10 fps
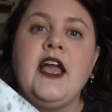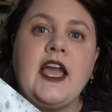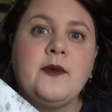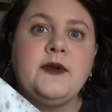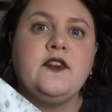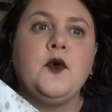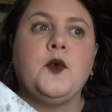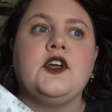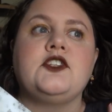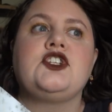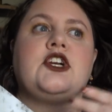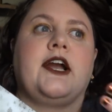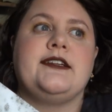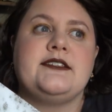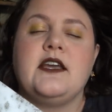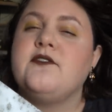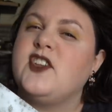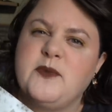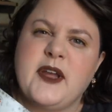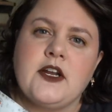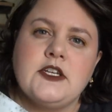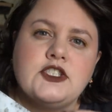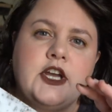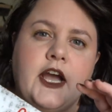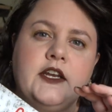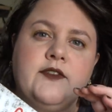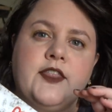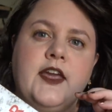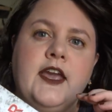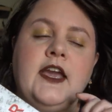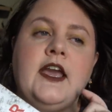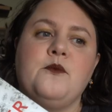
cabin in the woods trying to save their marriage kind of a thing.